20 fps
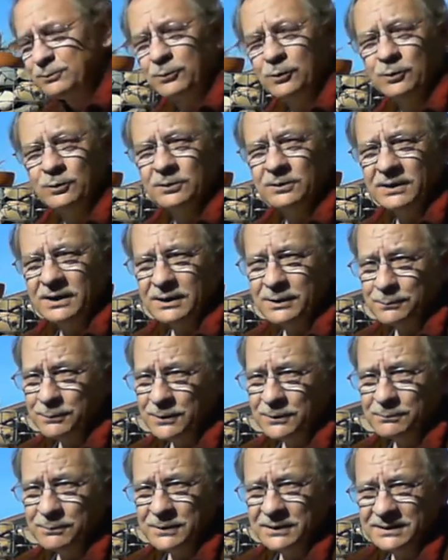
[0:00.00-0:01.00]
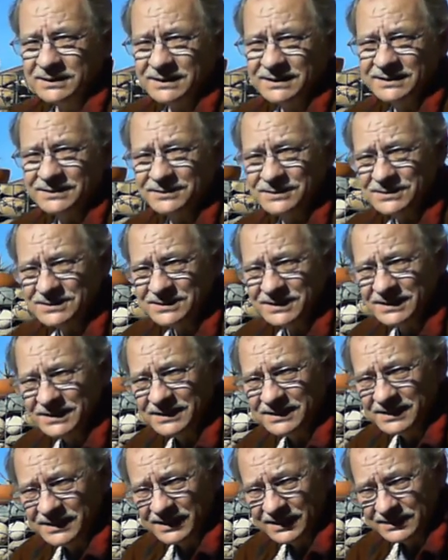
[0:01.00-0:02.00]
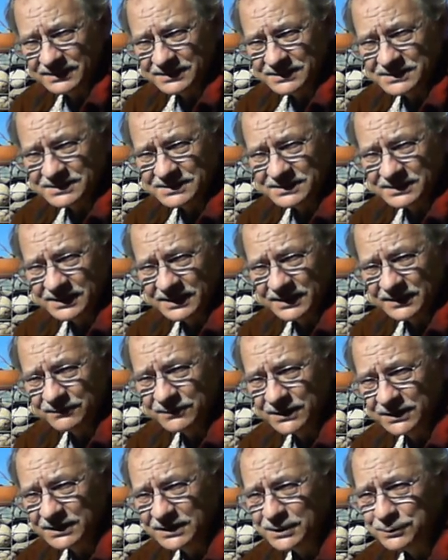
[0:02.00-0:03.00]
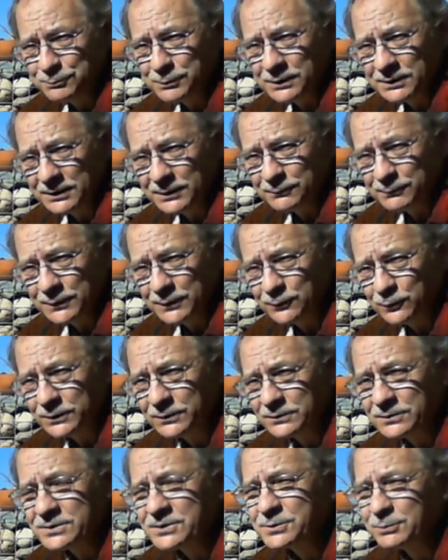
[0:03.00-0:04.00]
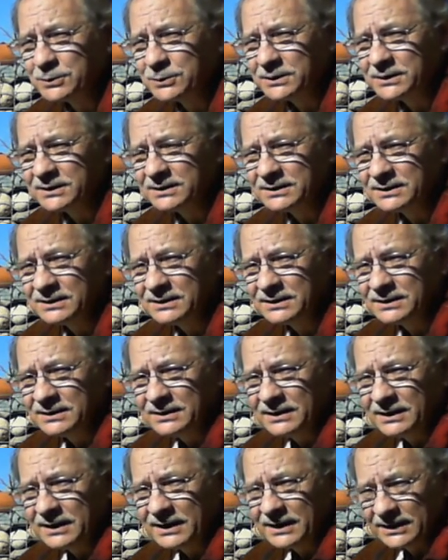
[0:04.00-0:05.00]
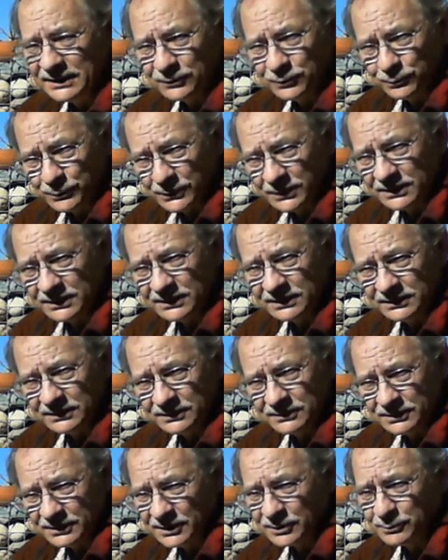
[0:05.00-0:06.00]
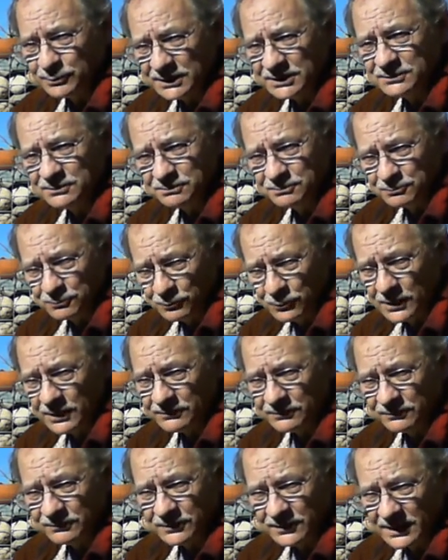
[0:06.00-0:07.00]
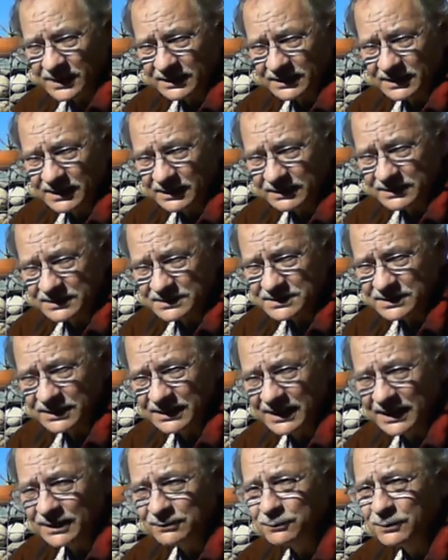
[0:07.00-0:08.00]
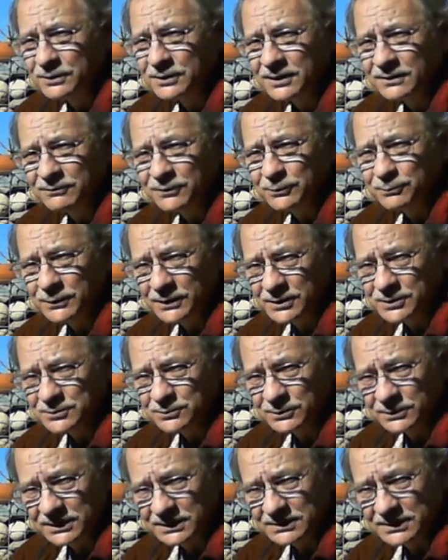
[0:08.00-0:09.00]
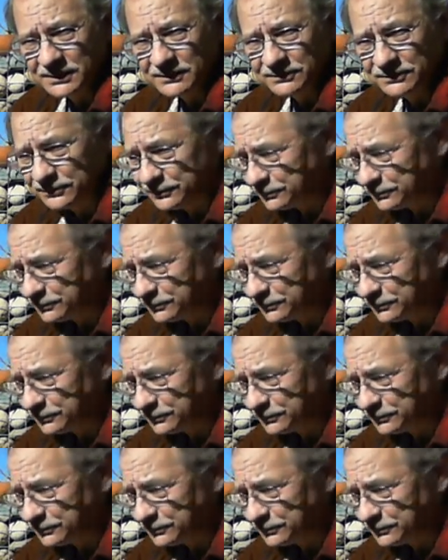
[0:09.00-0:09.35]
more like a pumpkin than it looks like a cactus. And if you keep it up, it will split, and it'll be rough for that cactus. It can recover, but it's really tough.